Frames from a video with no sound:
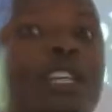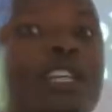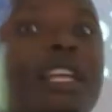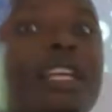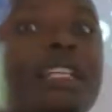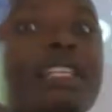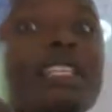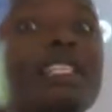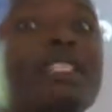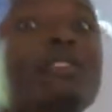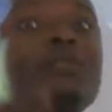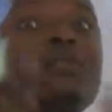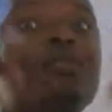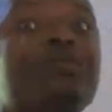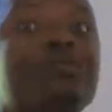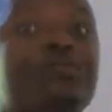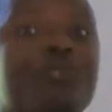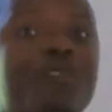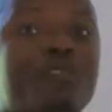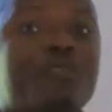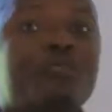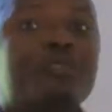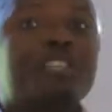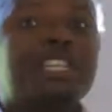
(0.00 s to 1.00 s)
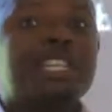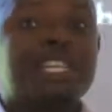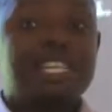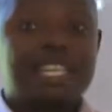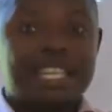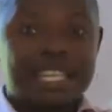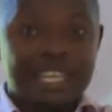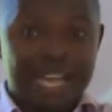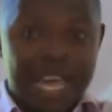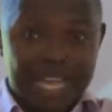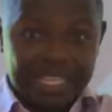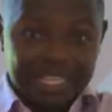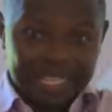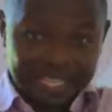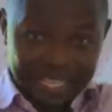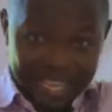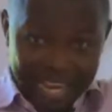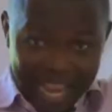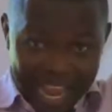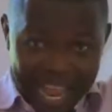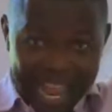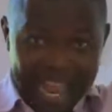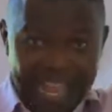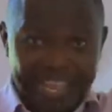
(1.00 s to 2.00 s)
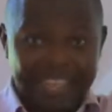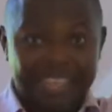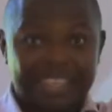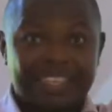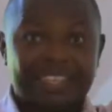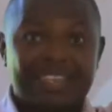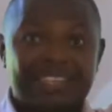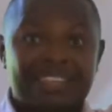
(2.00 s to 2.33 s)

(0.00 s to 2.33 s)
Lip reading: that is formed in the sky.